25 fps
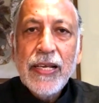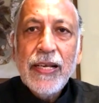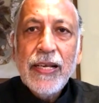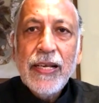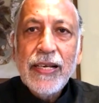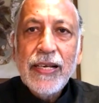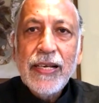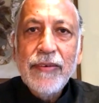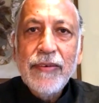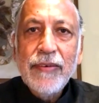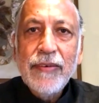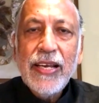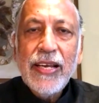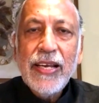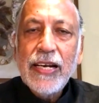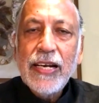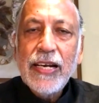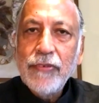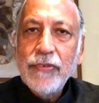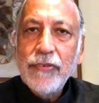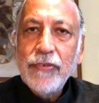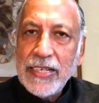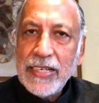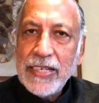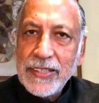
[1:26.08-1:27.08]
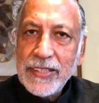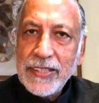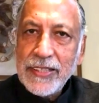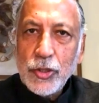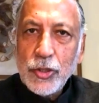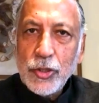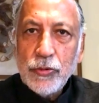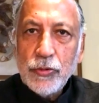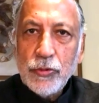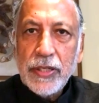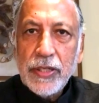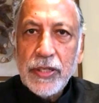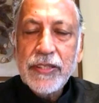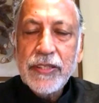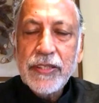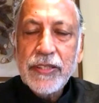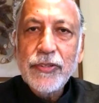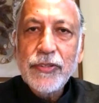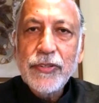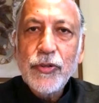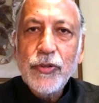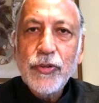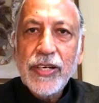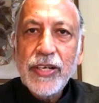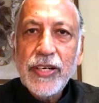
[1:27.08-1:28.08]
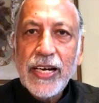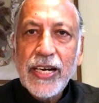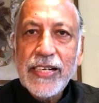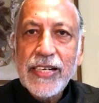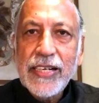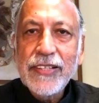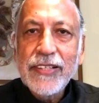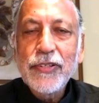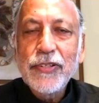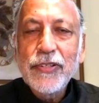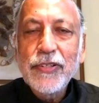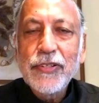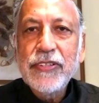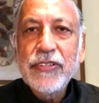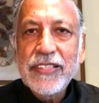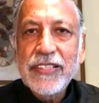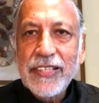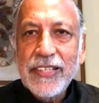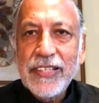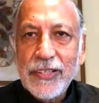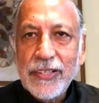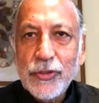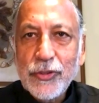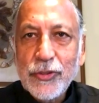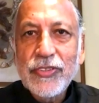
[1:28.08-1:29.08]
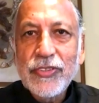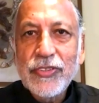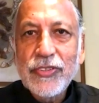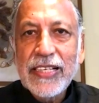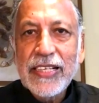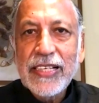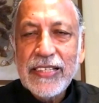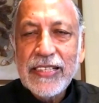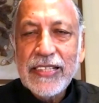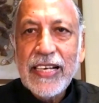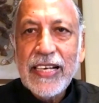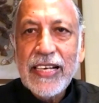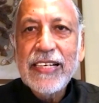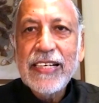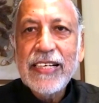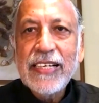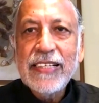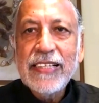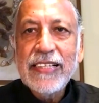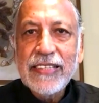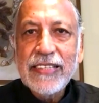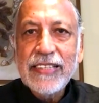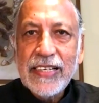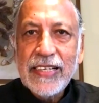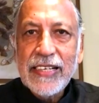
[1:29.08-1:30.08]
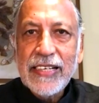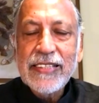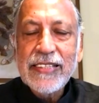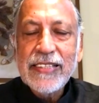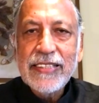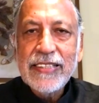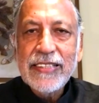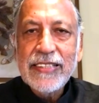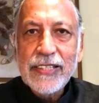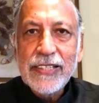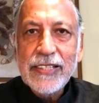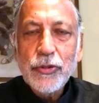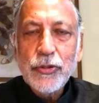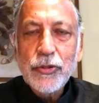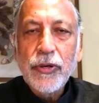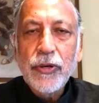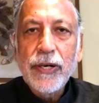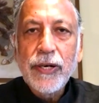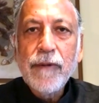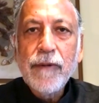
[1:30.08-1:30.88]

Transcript: and we had advisors who were, you know, directors of institutions like the I I Ts, I I S c and so on.